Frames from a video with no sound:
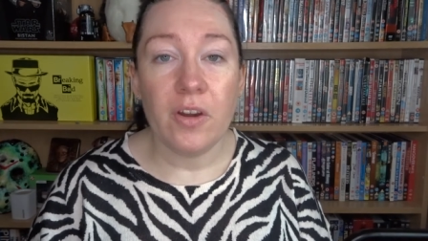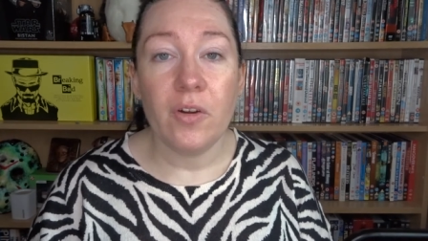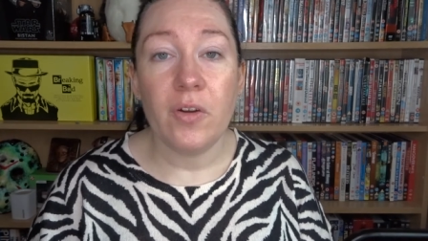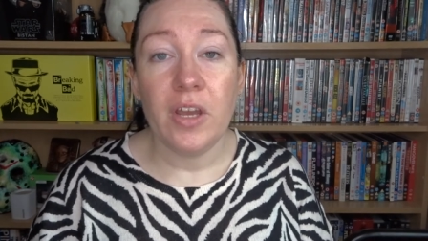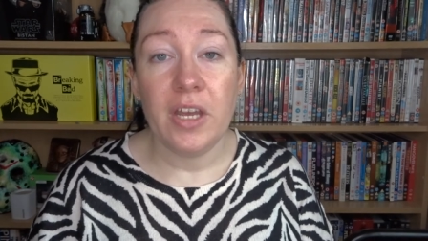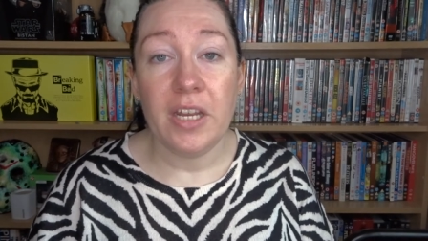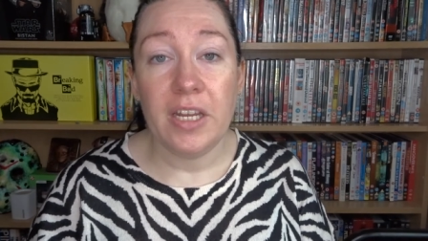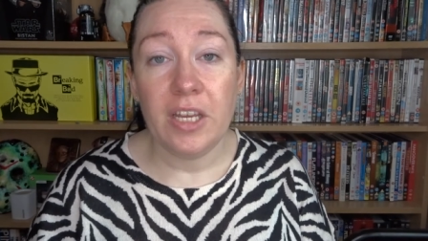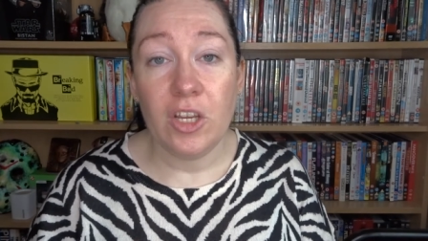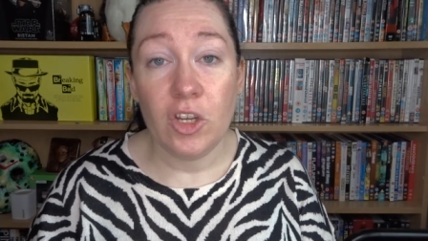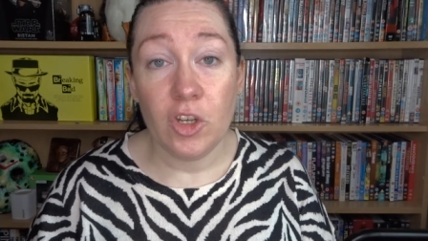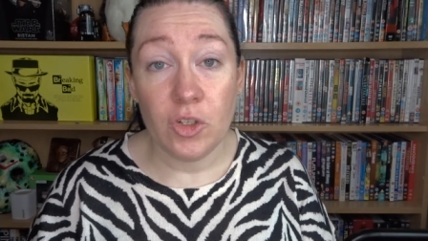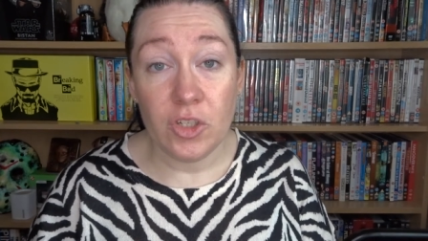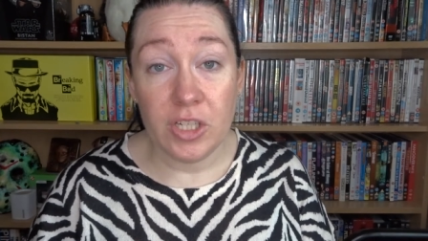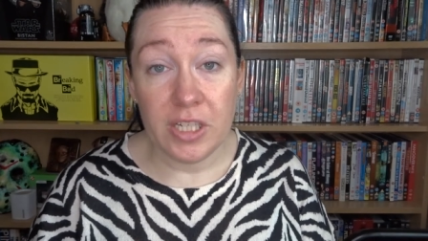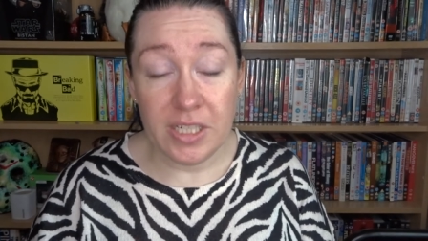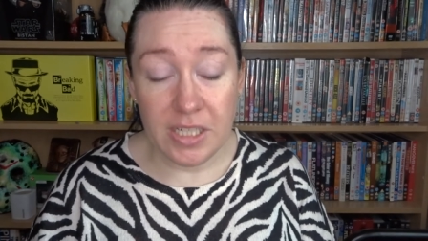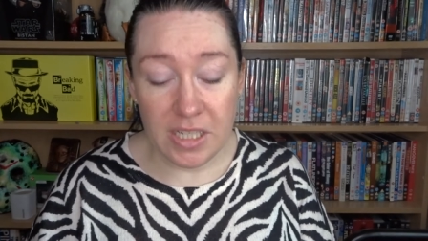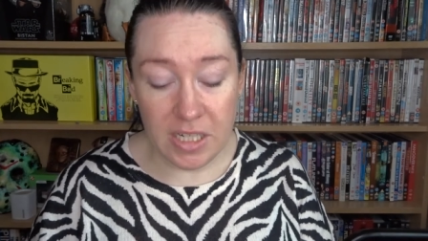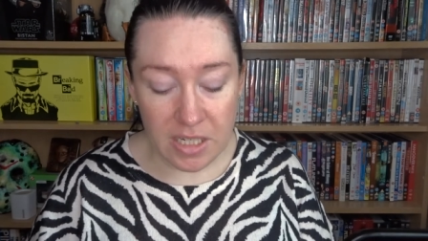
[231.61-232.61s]
are any good
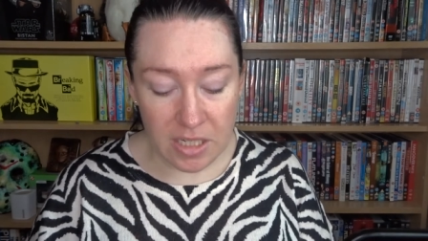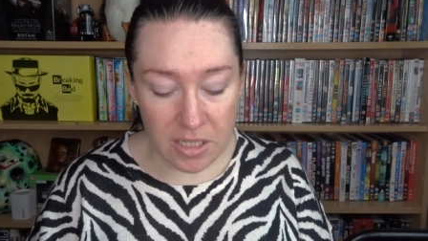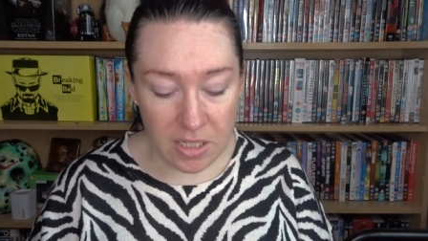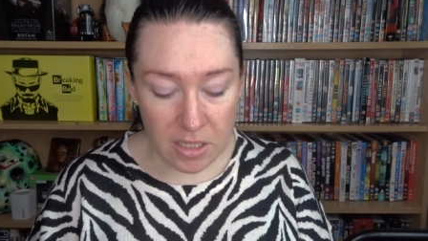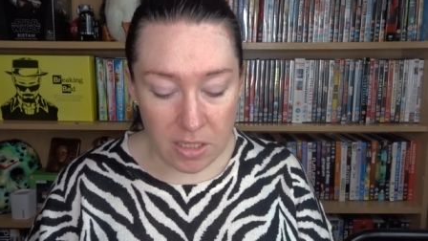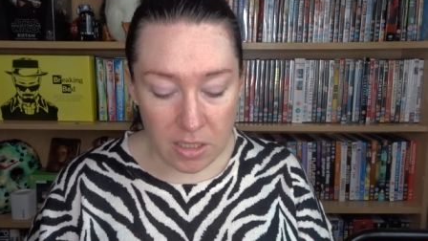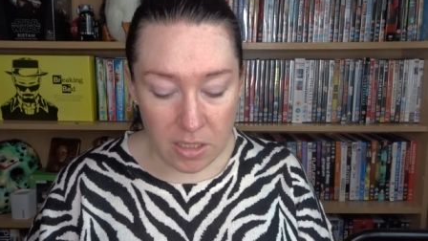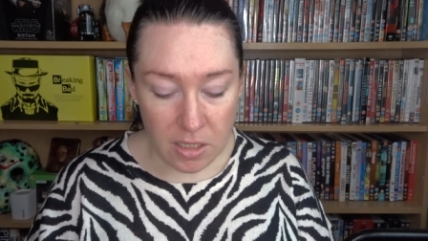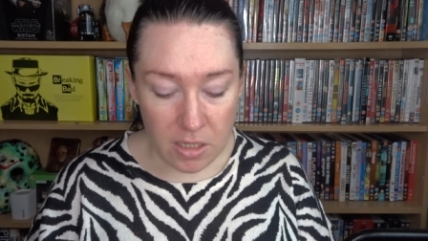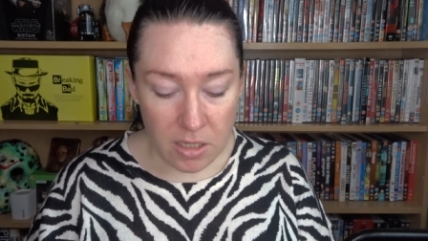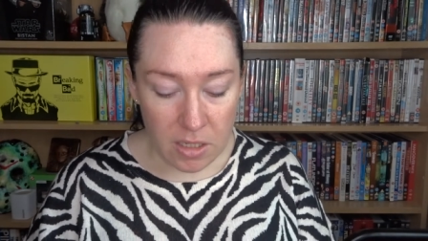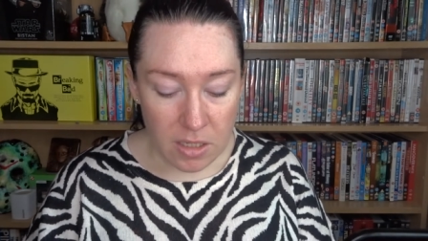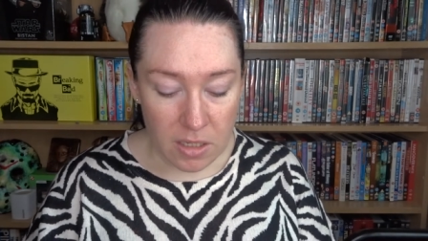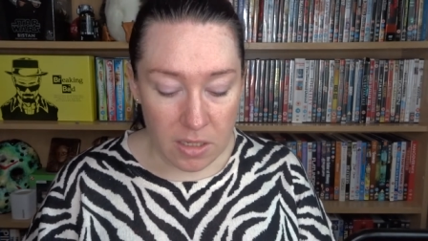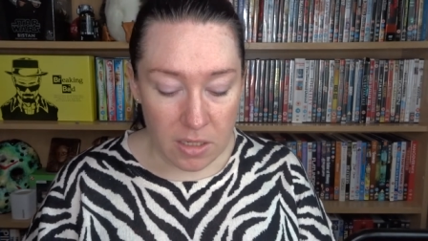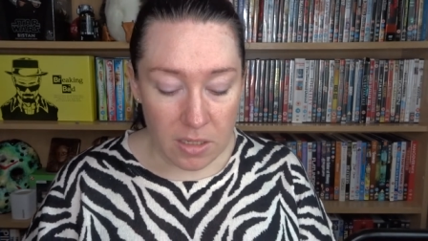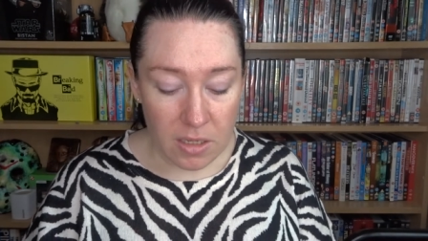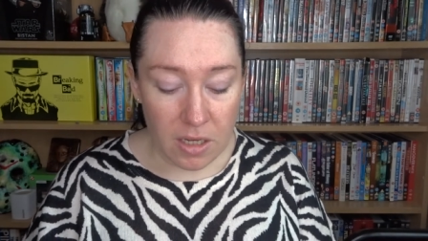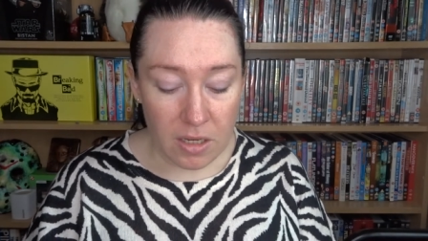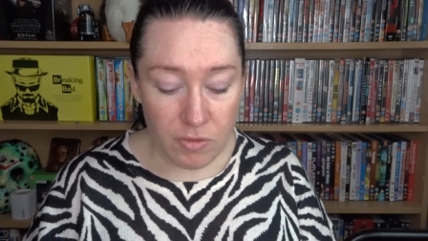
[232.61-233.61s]
at it.
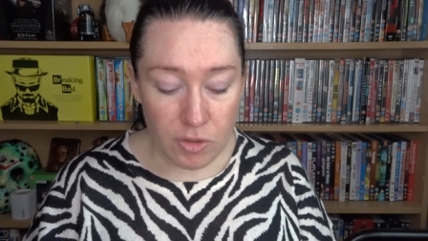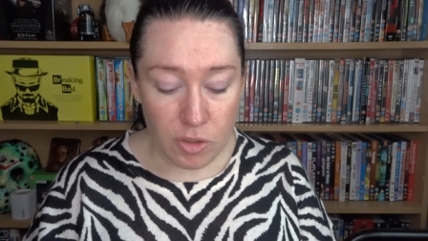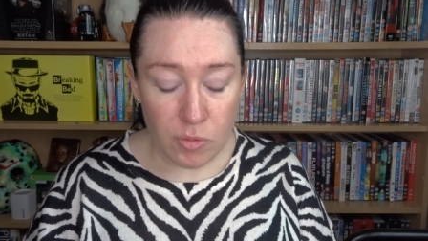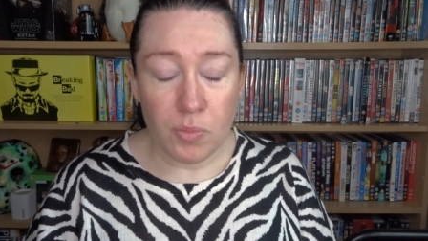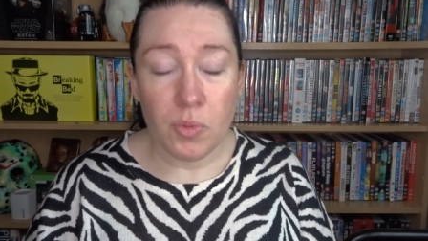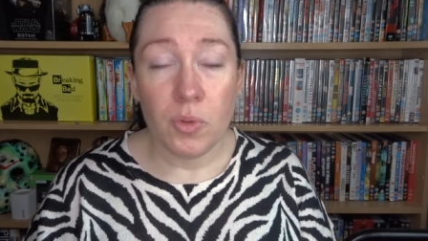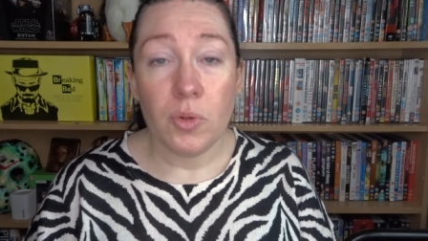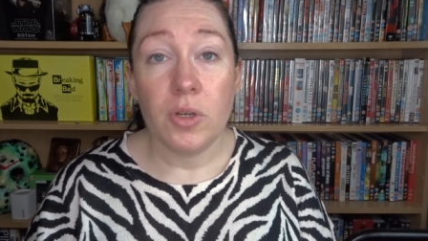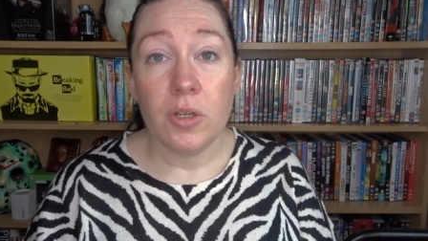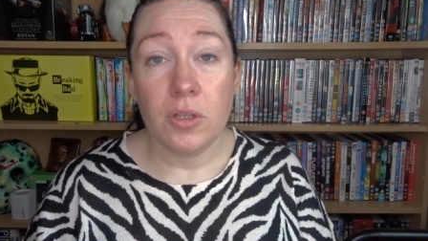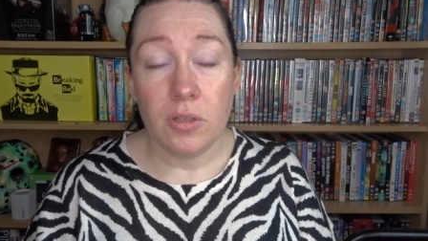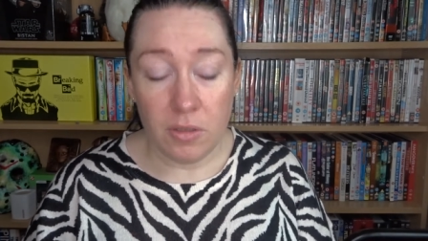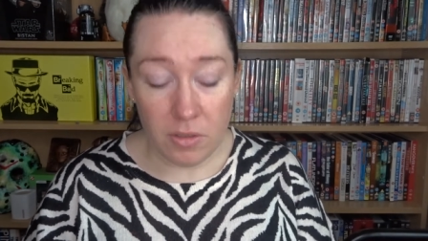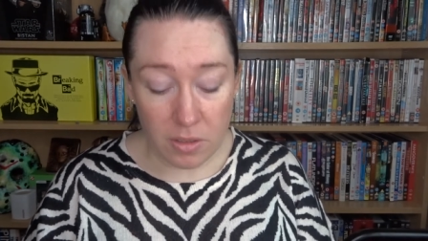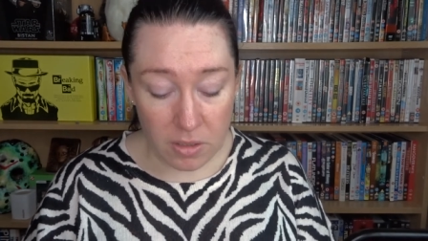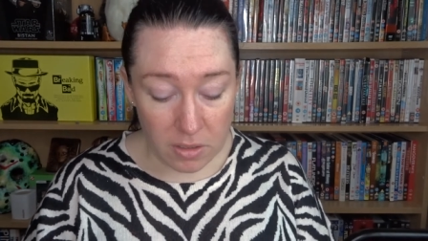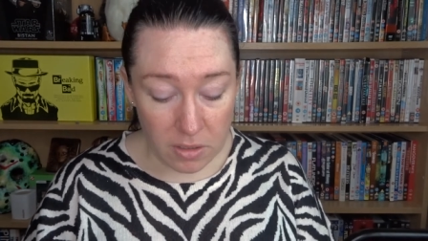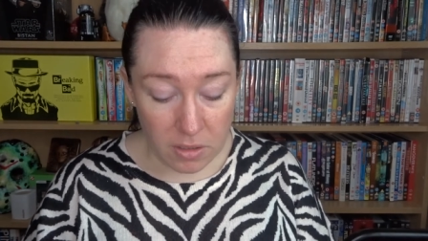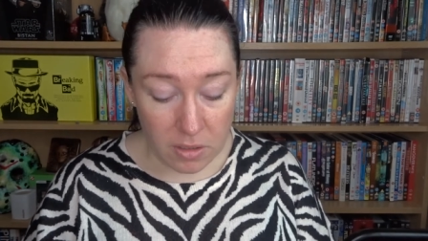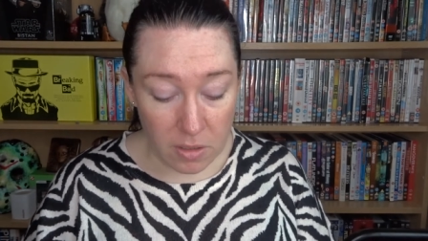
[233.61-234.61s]
I've just broken the
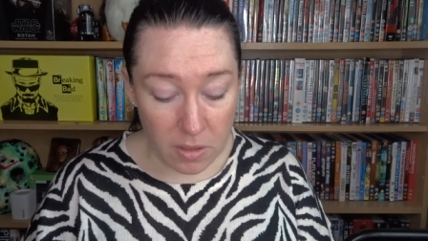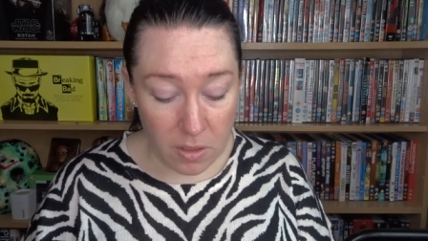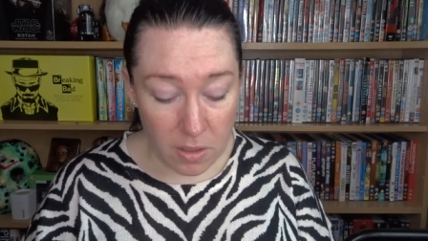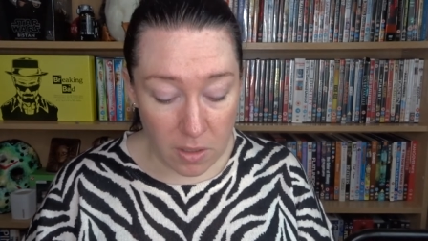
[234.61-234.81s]
thing.